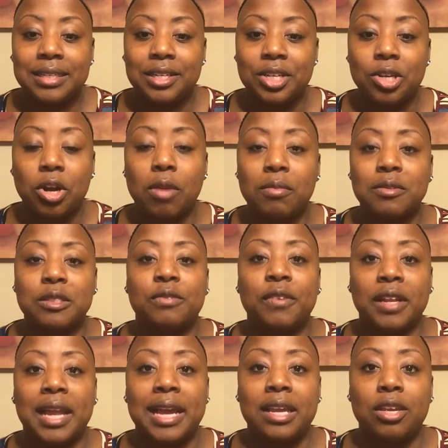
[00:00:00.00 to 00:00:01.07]
you almost feel
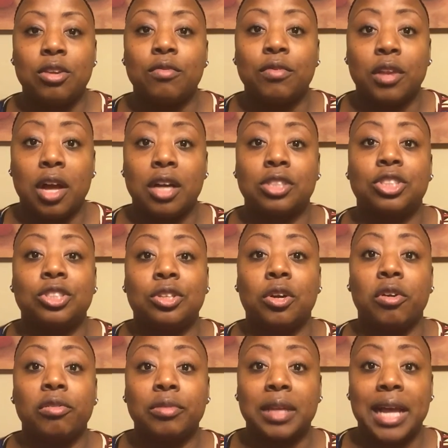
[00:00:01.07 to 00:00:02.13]
like you've lost your
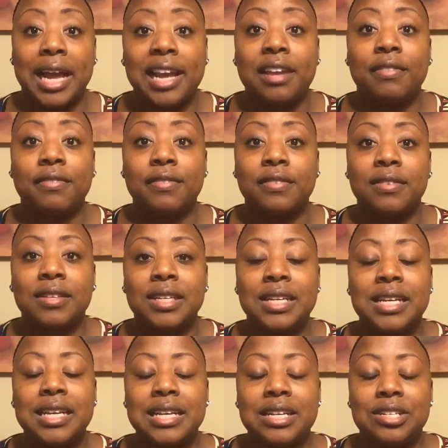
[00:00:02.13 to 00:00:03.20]
own life.
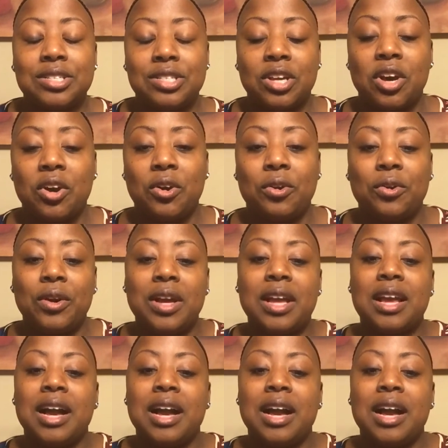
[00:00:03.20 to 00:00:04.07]
So